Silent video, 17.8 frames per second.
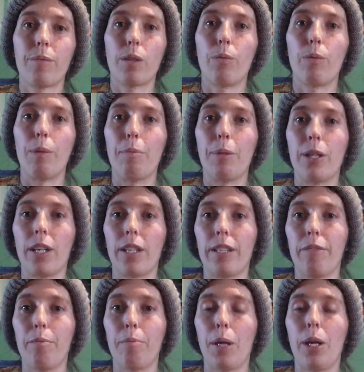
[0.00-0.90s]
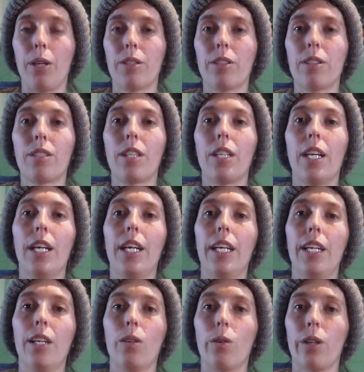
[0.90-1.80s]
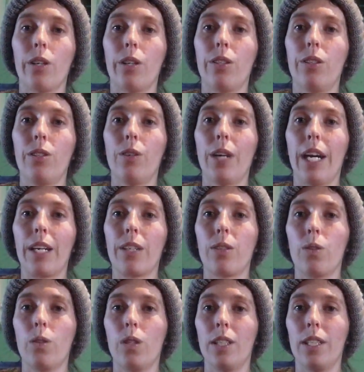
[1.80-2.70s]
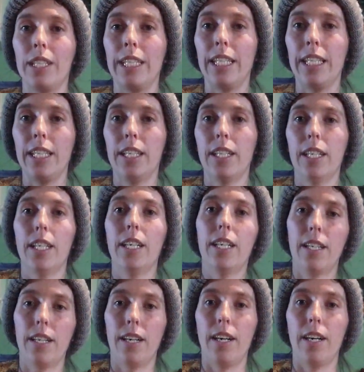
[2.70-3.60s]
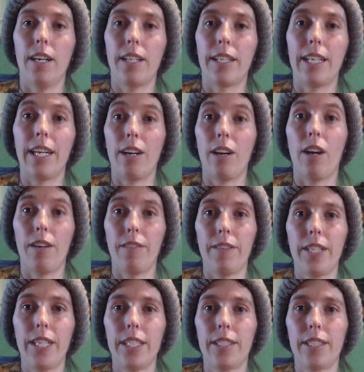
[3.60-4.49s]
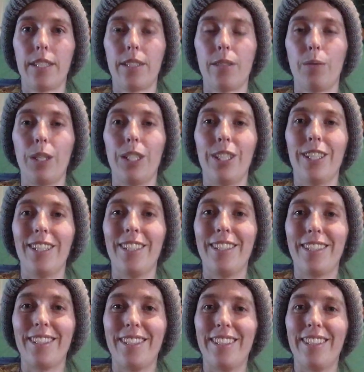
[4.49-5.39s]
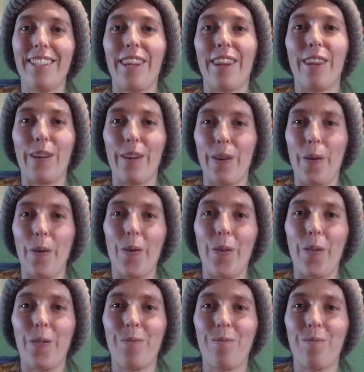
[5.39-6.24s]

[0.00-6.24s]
reproductive parts in order to actually get a harvest, which is the goal.